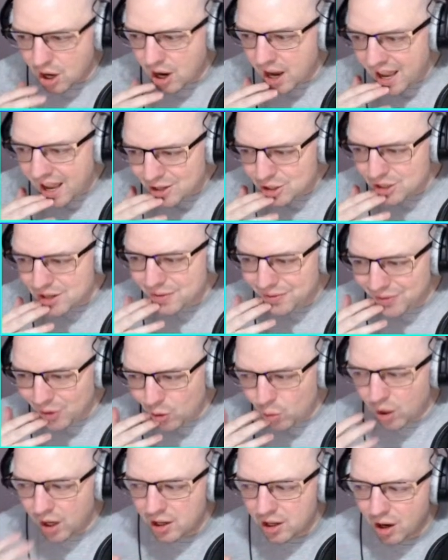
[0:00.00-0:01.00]
I actually
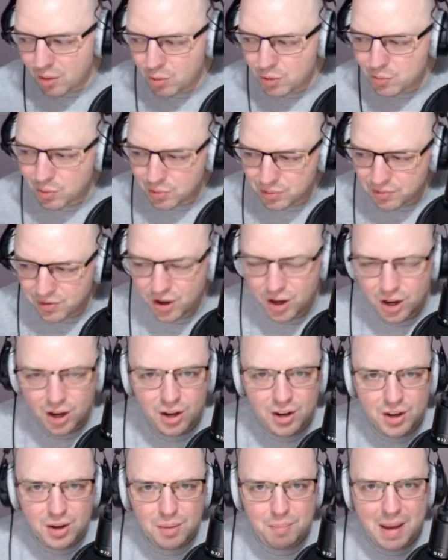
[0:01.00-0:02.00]
feel like I would
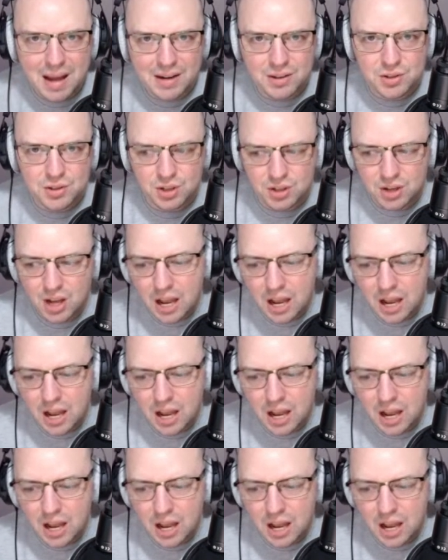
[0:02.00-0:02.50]
prefer Maddison,